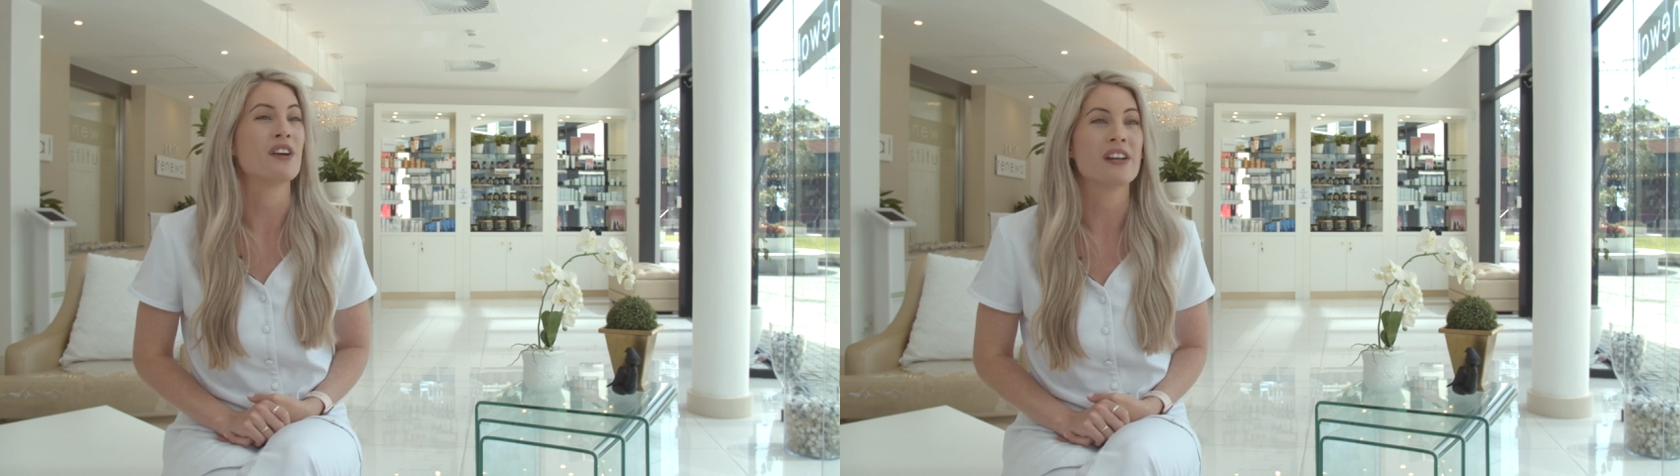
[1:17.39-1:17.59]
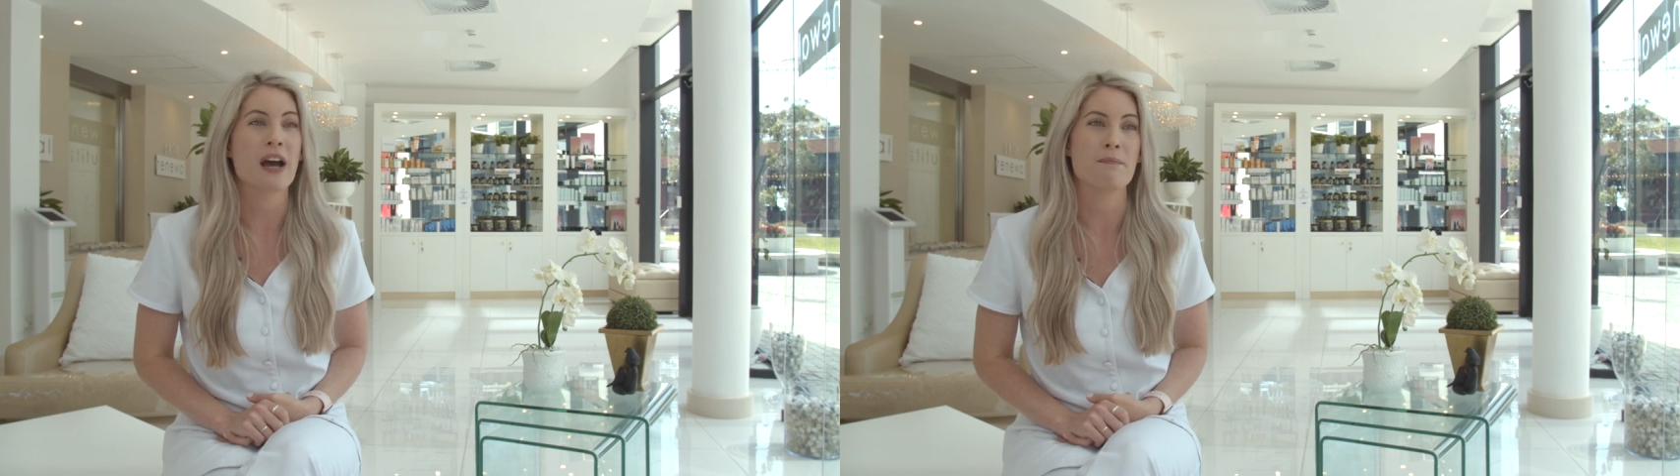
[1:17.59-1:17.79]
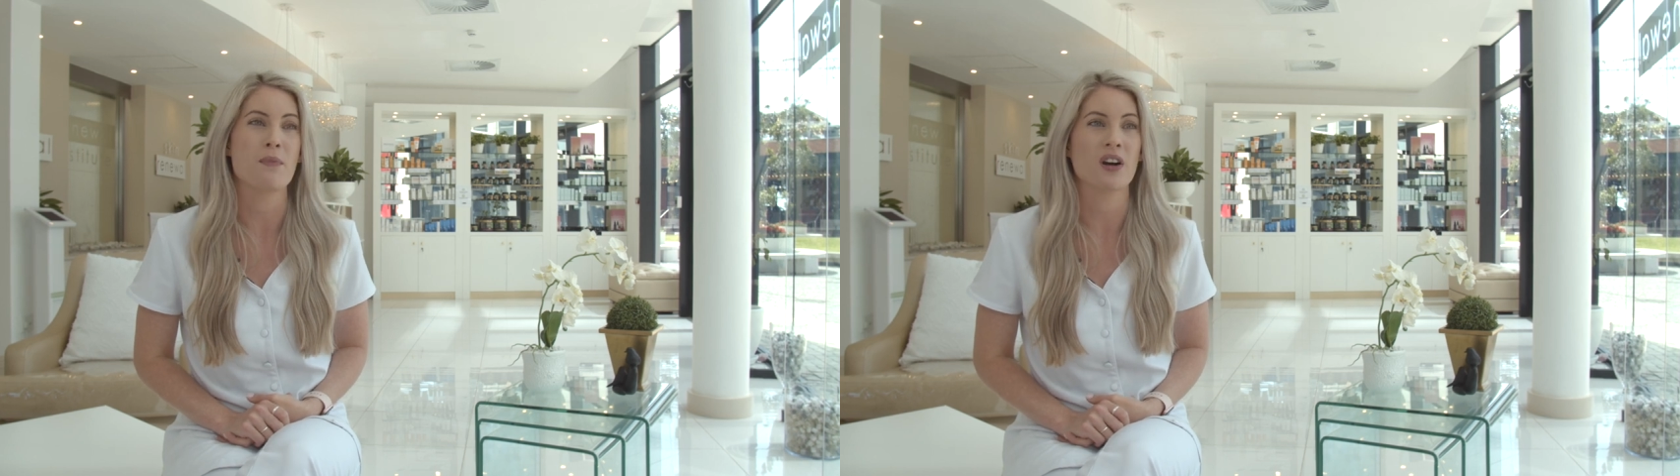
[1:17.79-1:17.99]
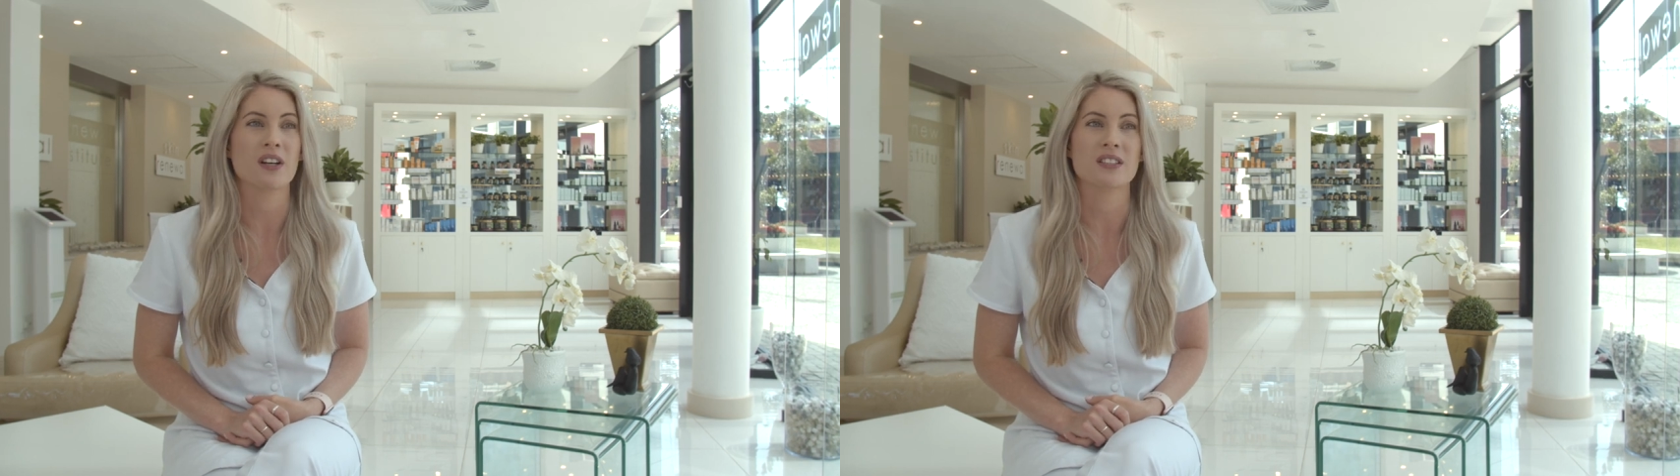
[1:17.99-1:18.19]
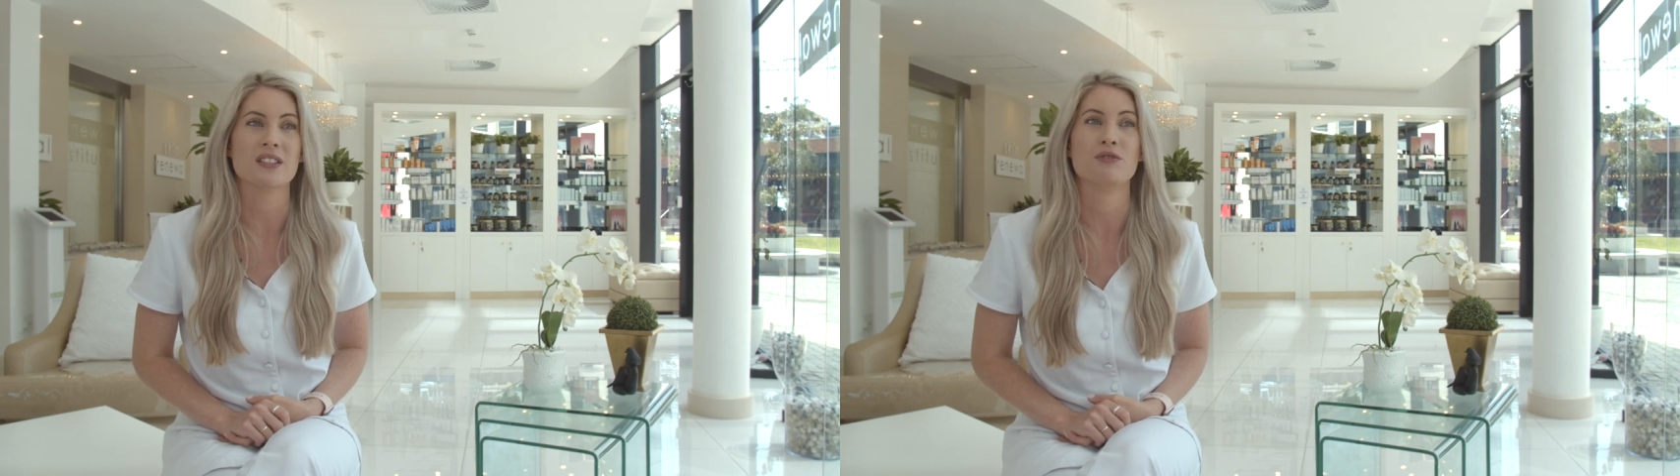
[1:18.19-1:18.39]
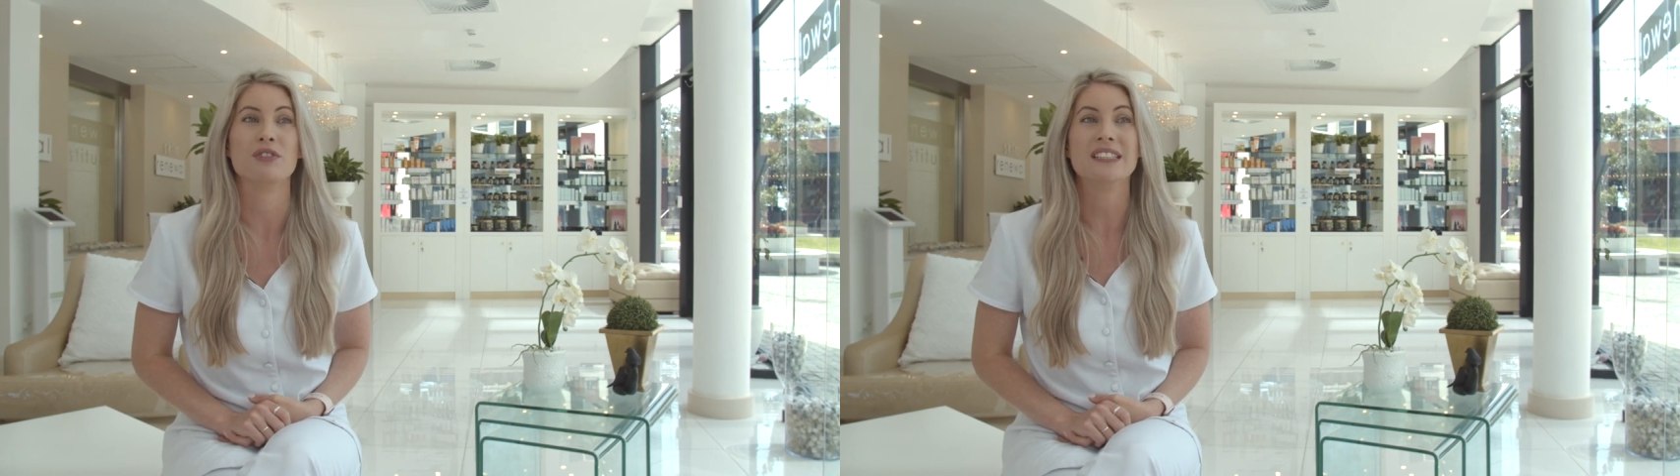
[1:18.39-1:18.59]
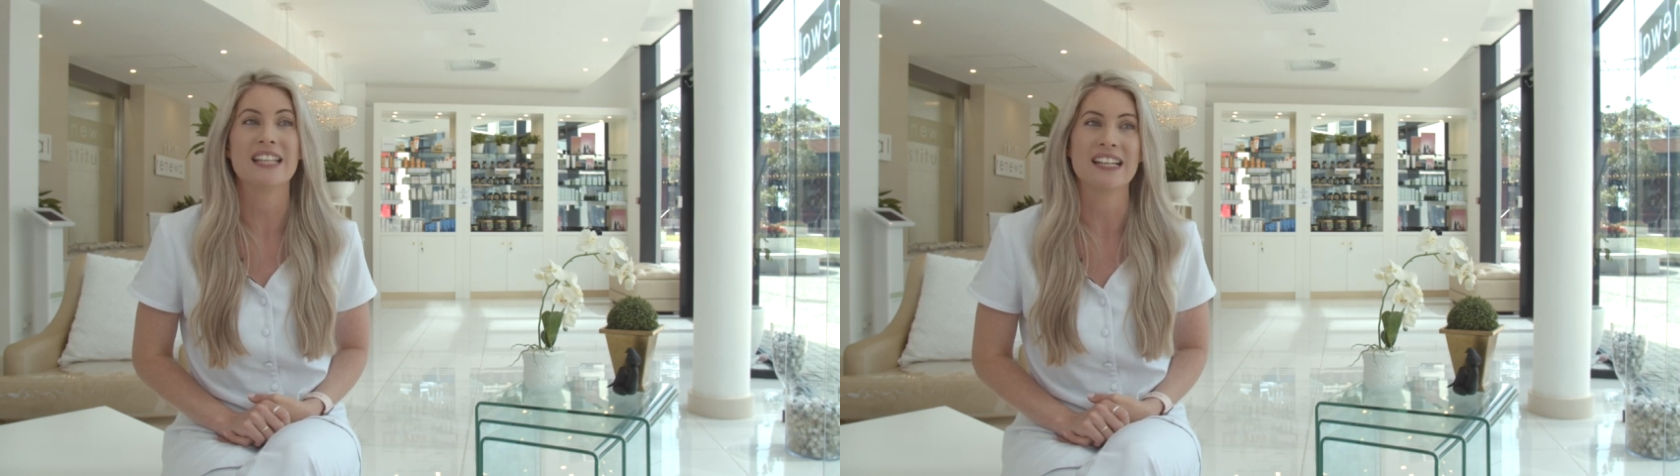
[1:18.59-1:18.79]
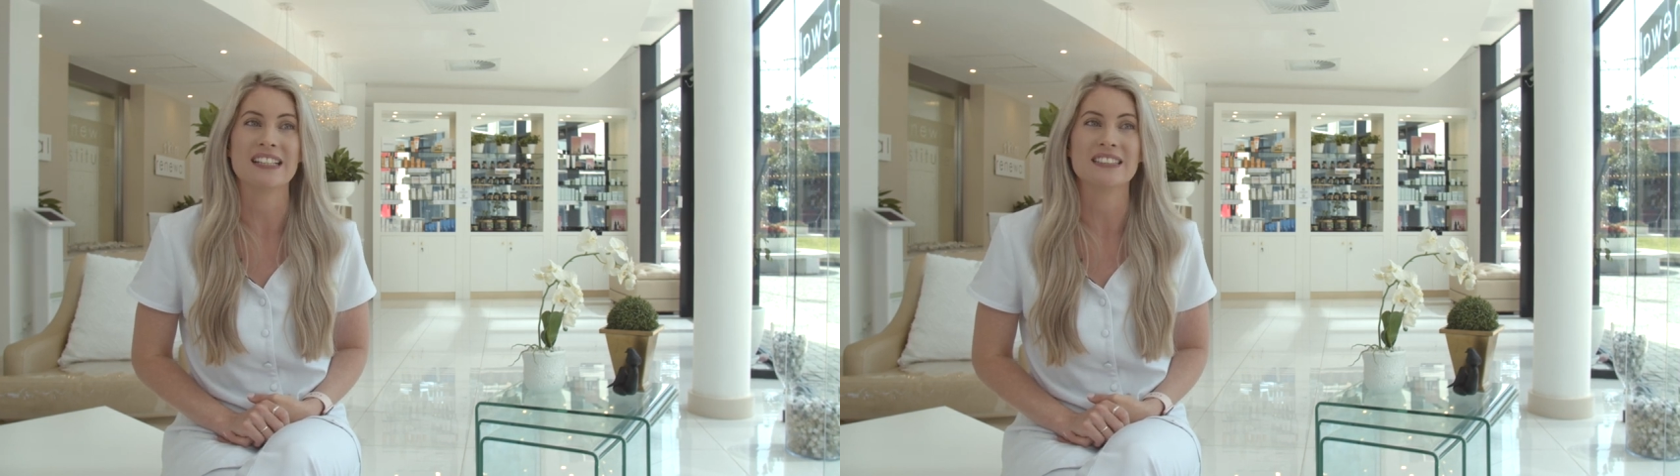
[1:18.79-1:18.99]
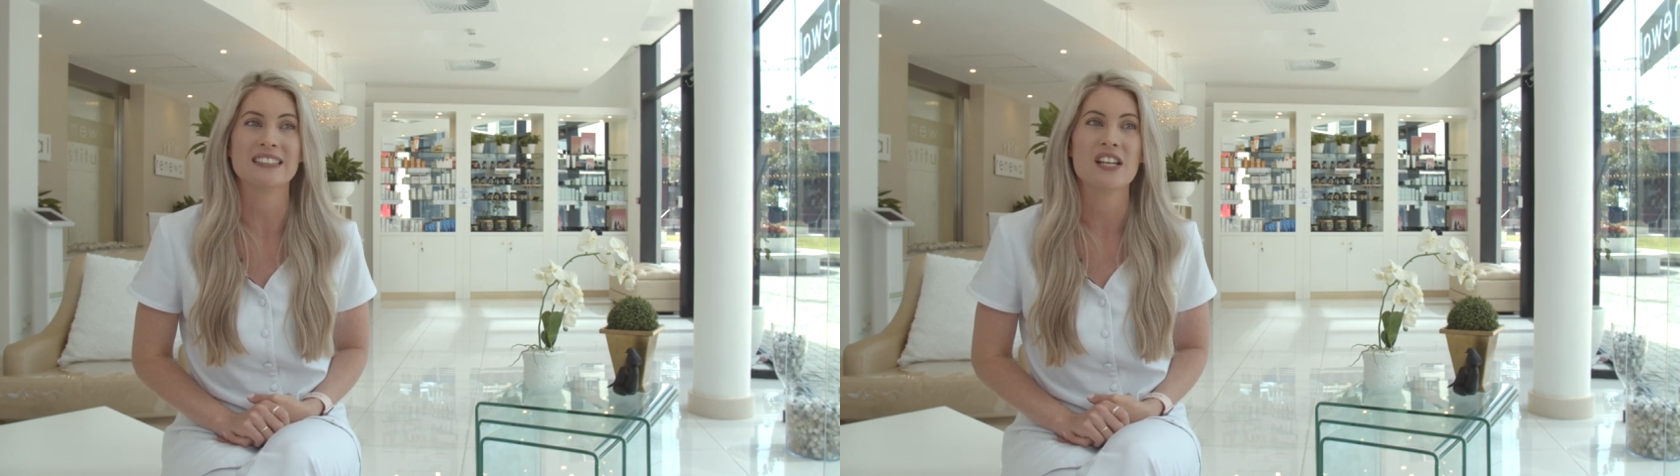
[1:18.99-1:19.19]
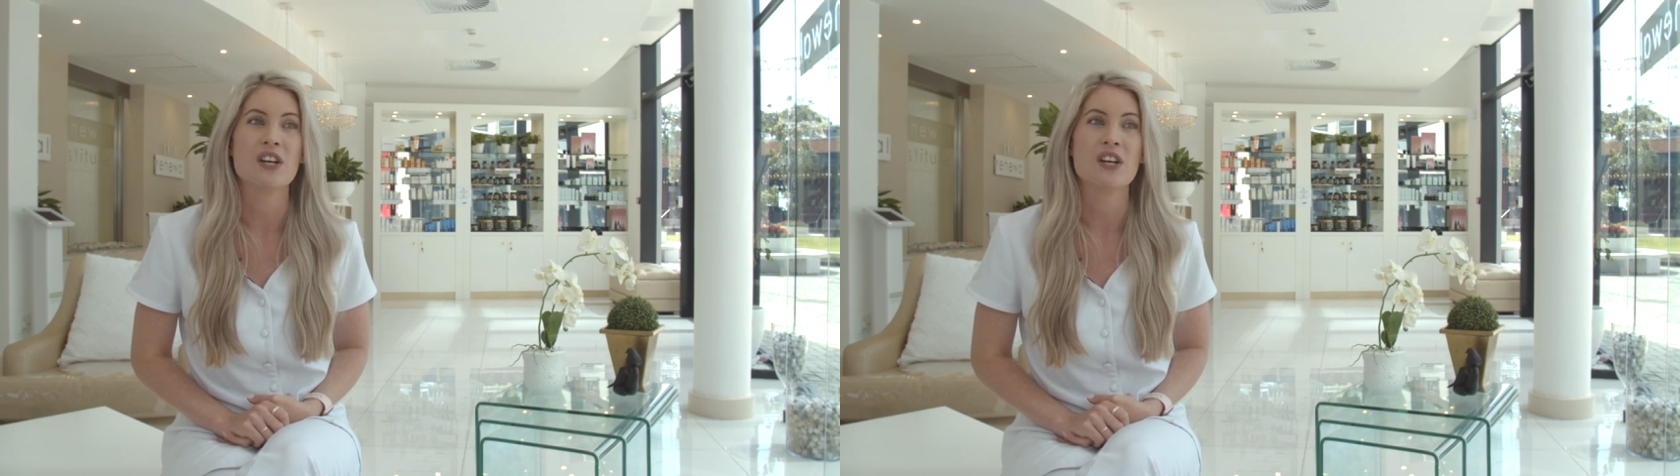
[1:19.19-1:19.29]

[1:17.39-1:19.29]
very upmarket retailers,